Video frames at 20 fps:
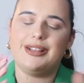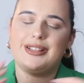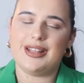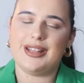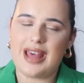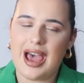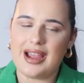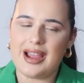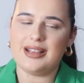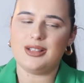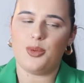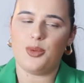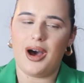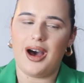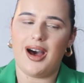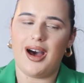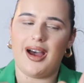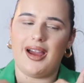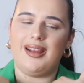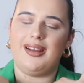So that is
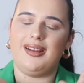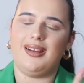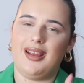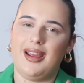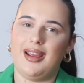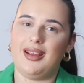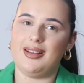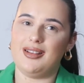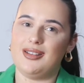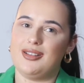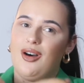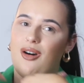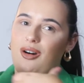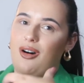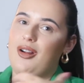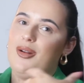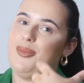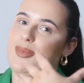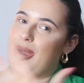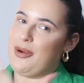why it is
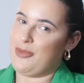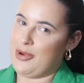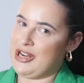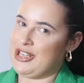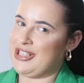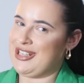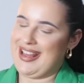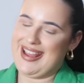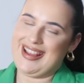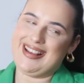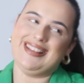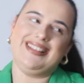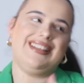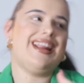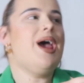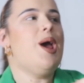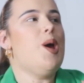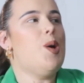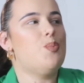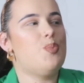on my wish list.
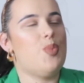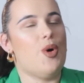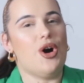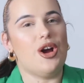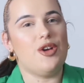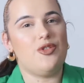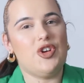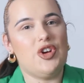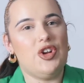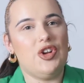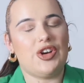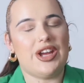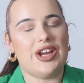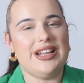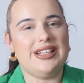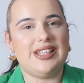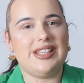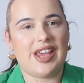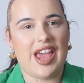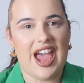But if you're
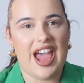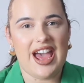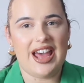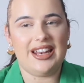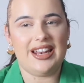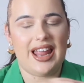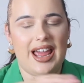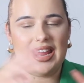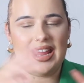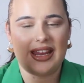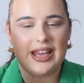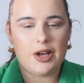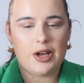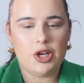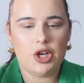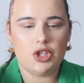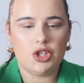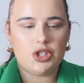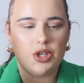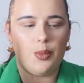looking to get like
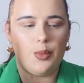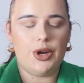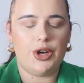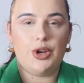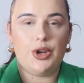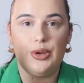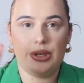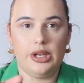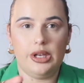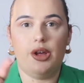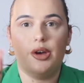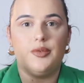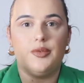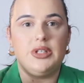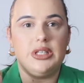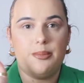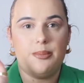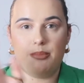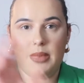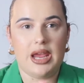someone who
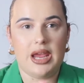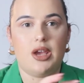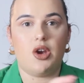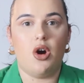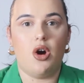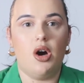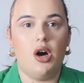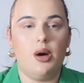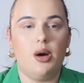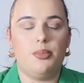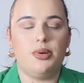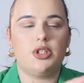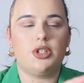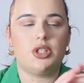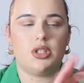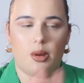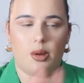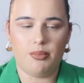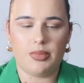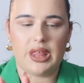loves makeup
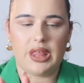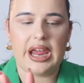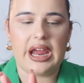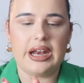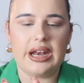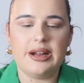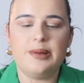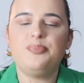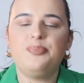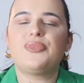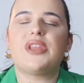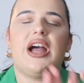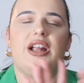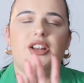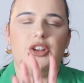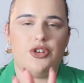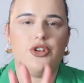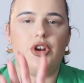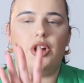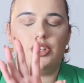something and
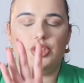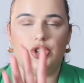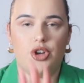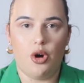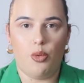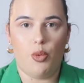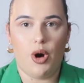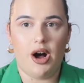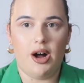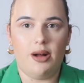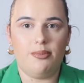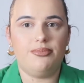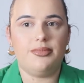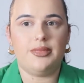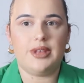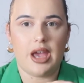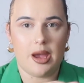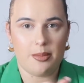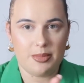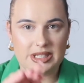you're not sure what,
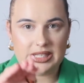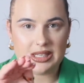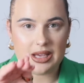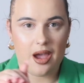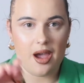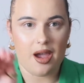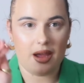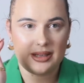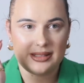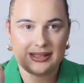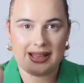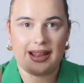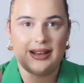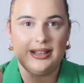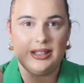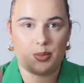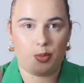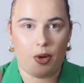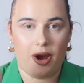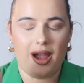the Urban Decay
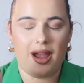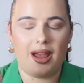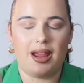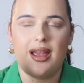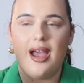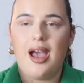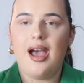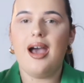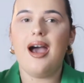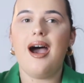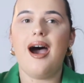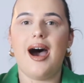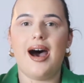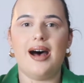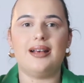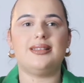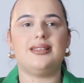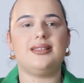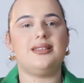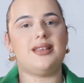setting spray
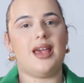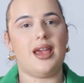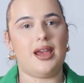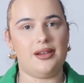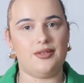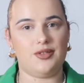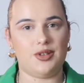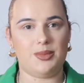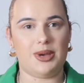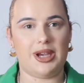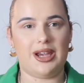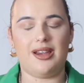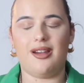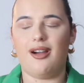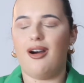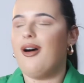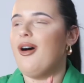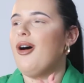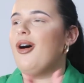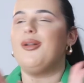has saved me
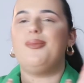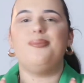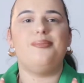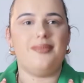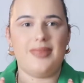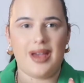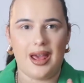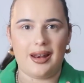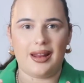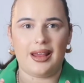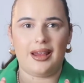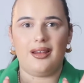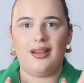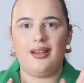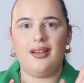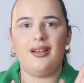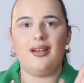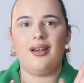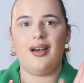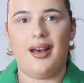on
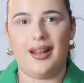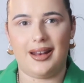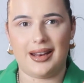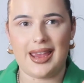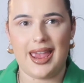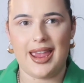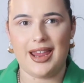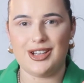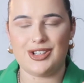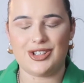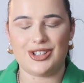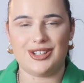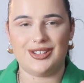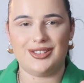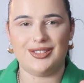many an occasion.